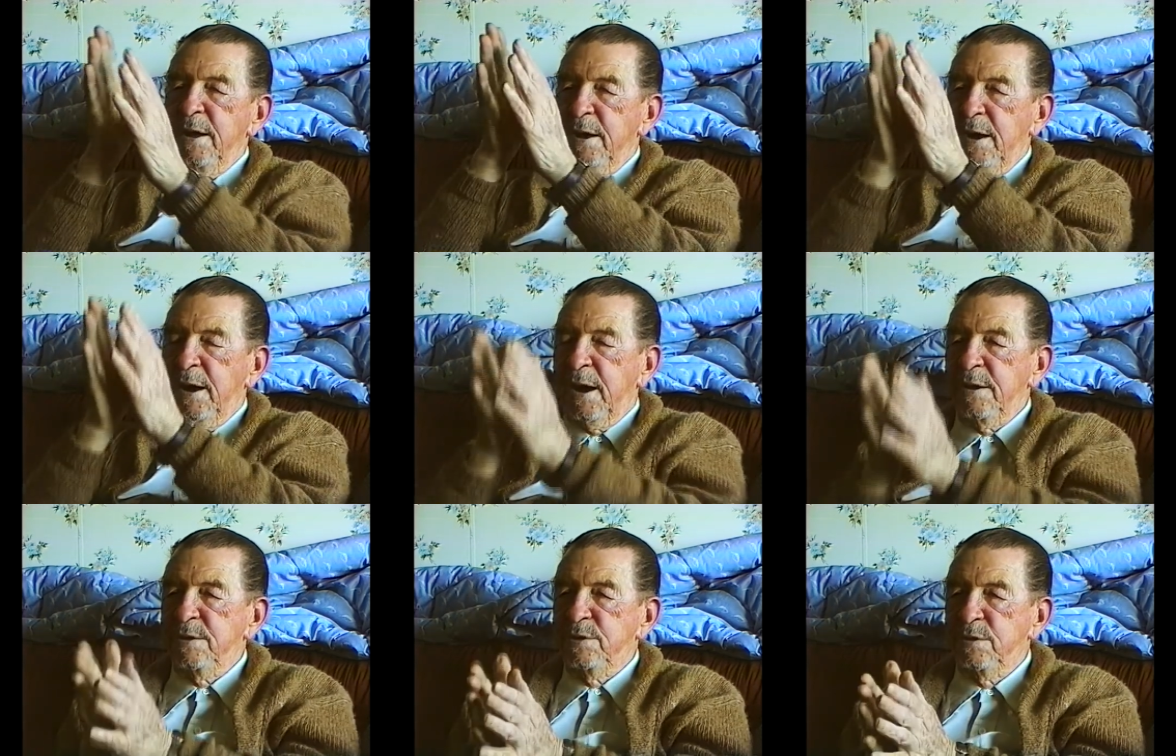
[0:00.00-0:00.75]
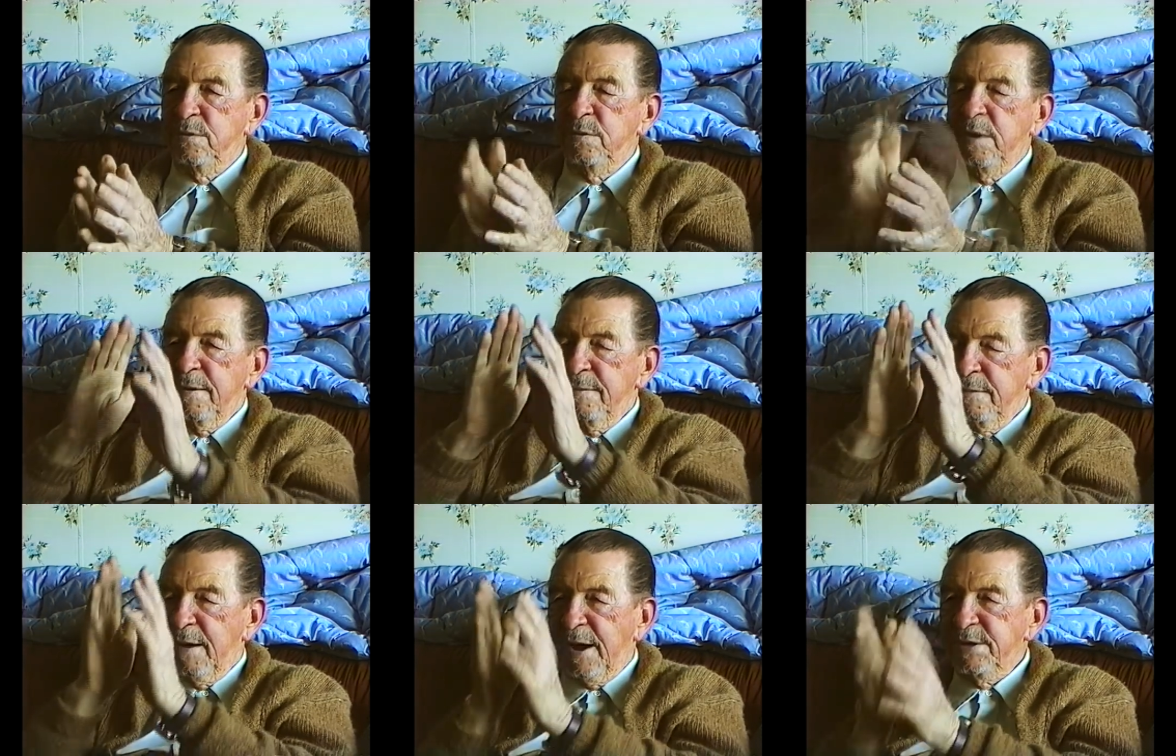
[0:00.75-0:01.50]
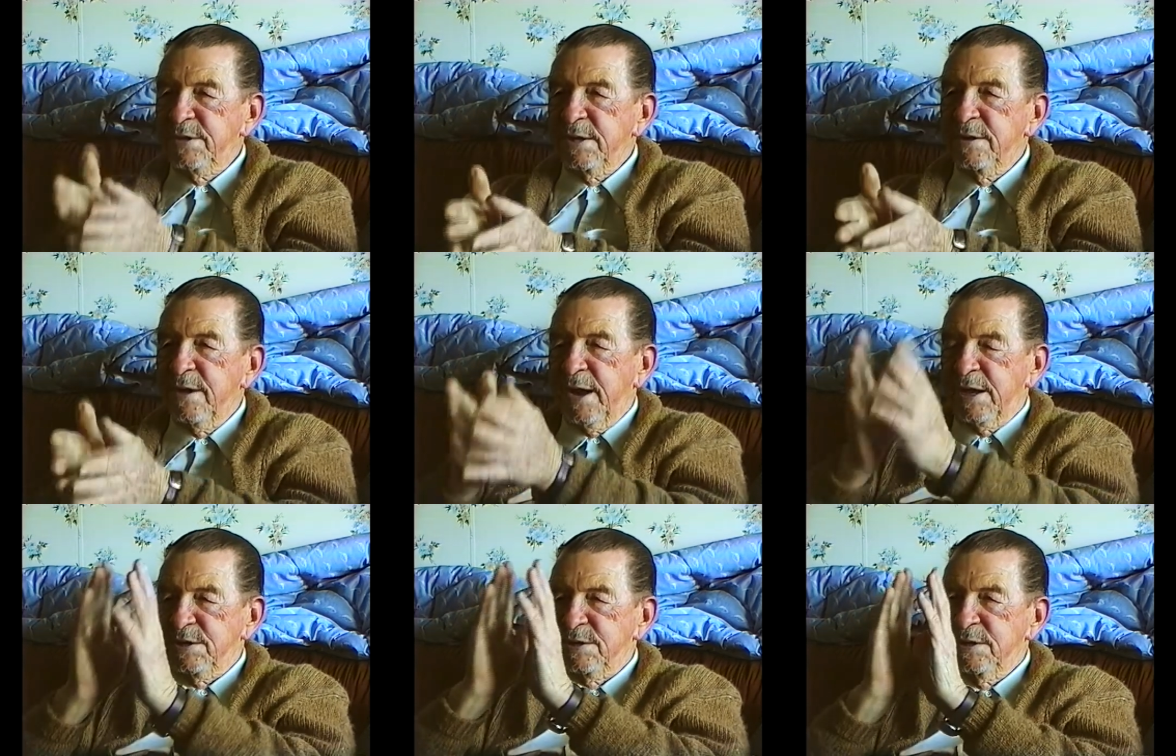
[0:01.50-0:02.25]
and it had two
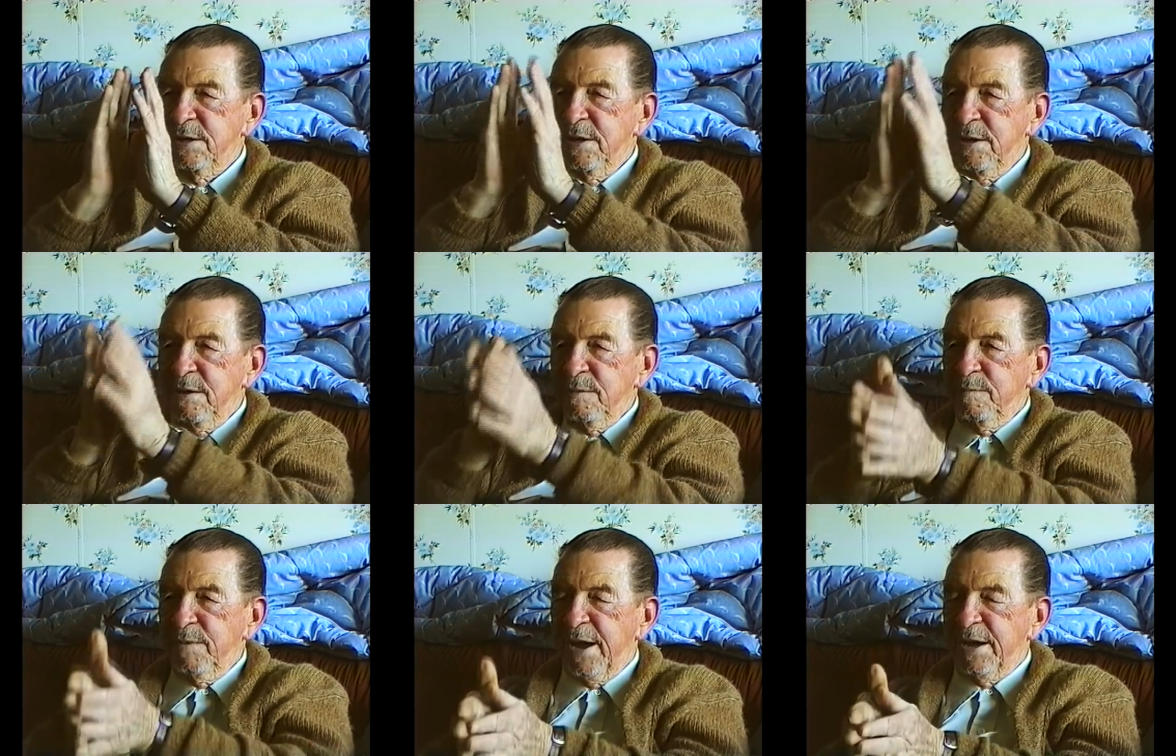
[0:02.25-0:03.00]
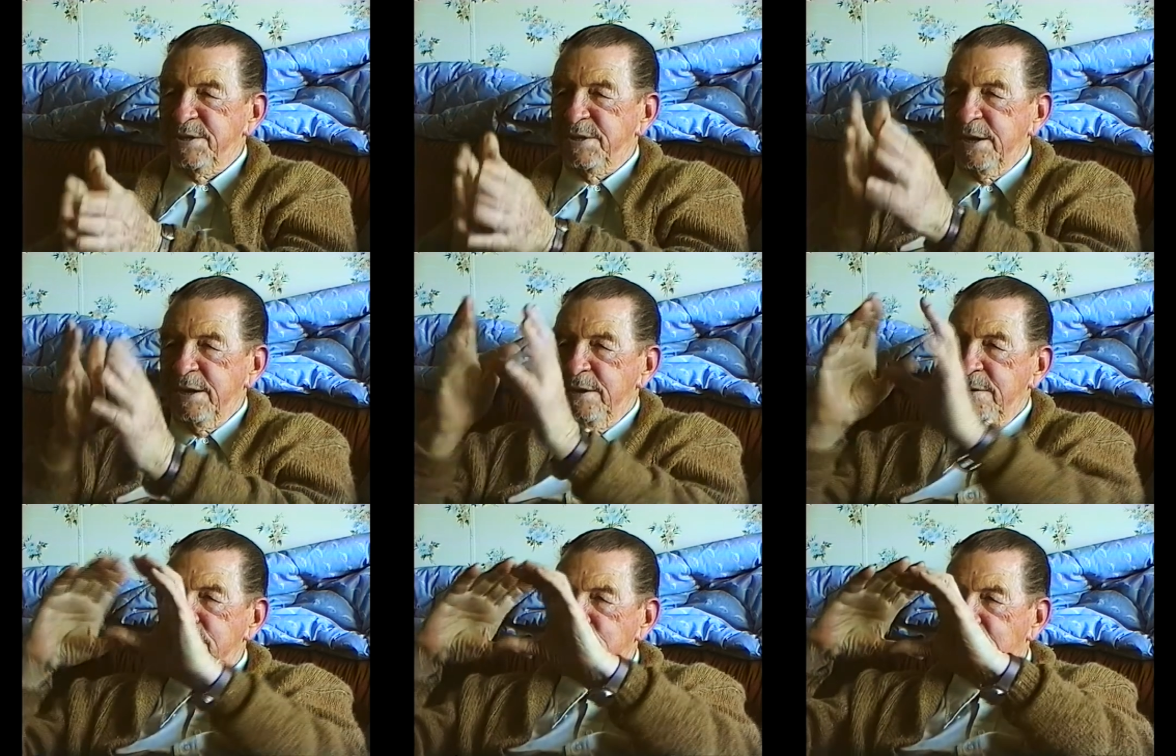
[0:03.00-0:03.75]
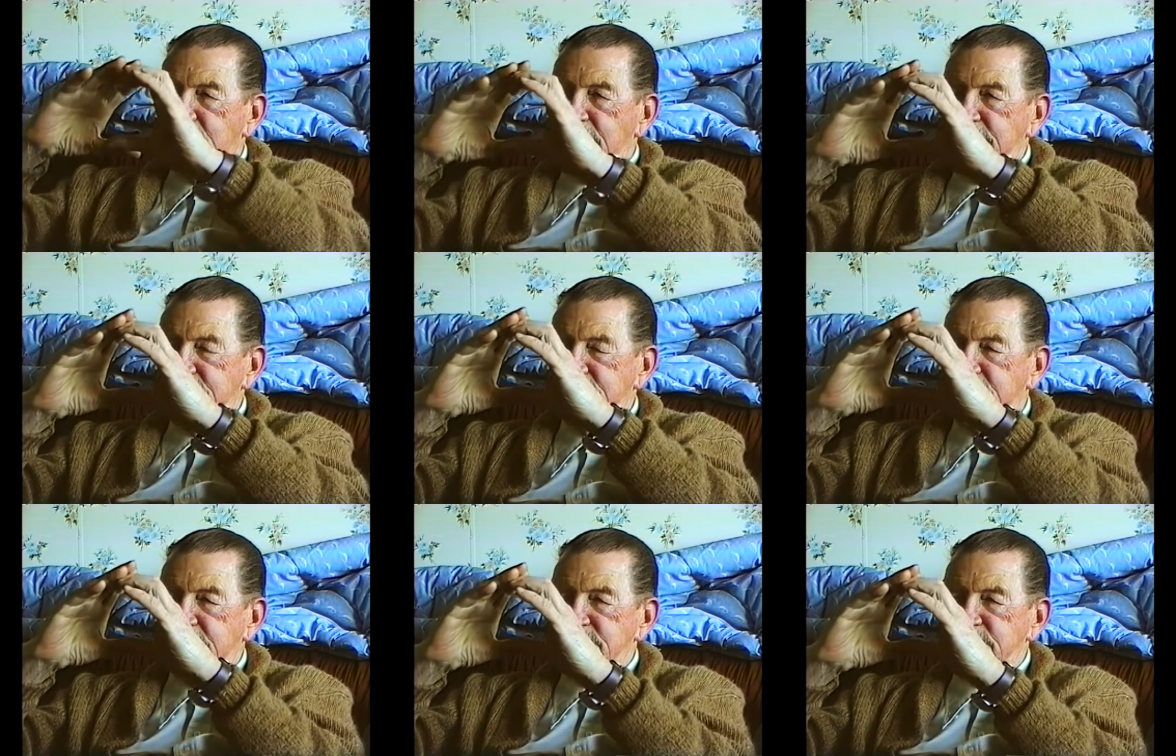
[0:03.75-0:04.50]
isinglass plastic round
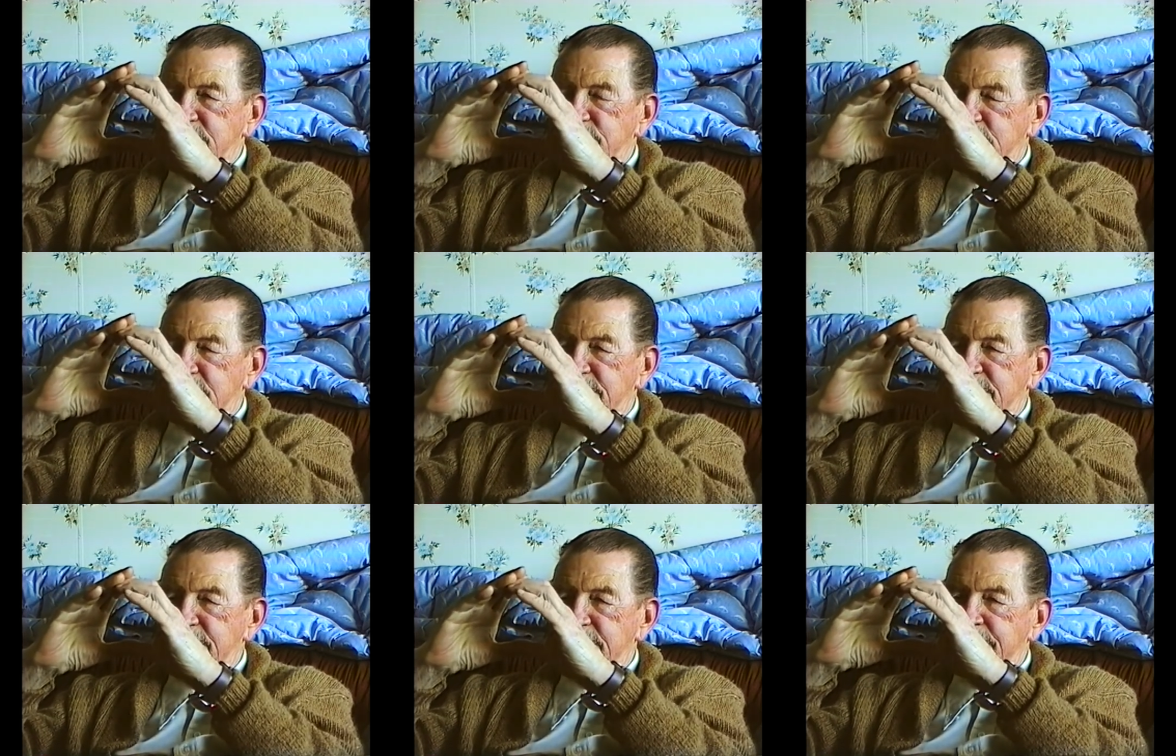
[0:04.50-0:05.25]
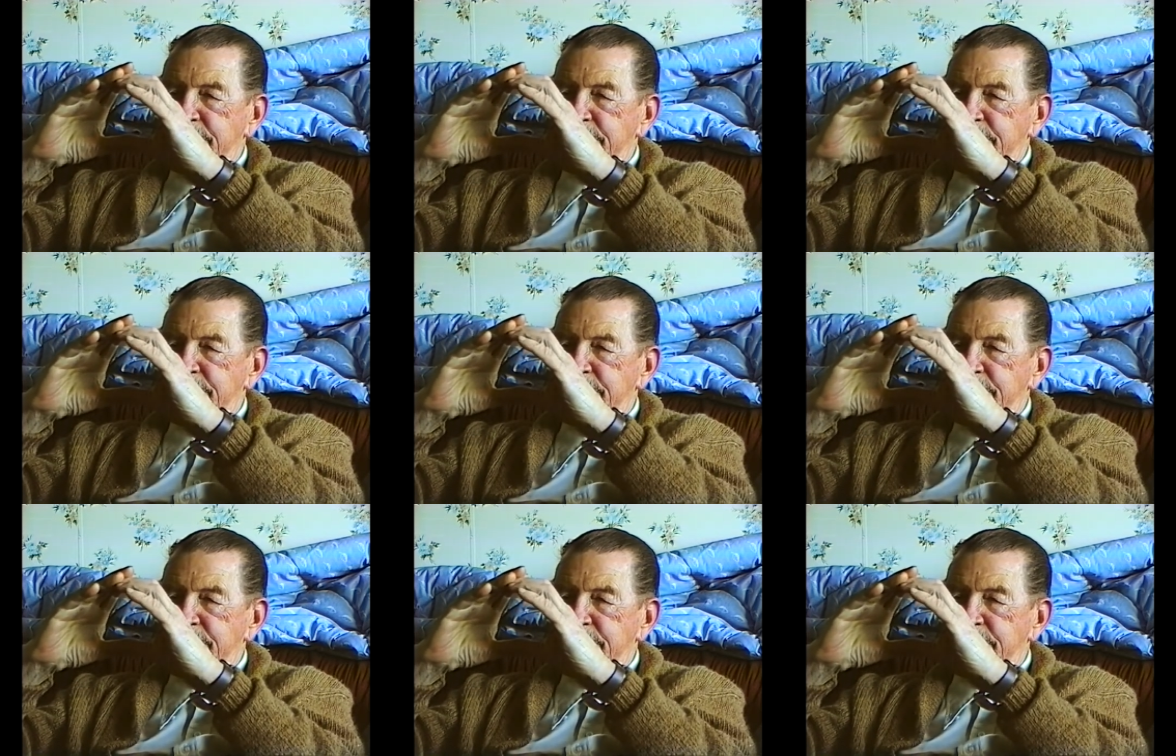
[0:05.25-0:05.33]
things in front of it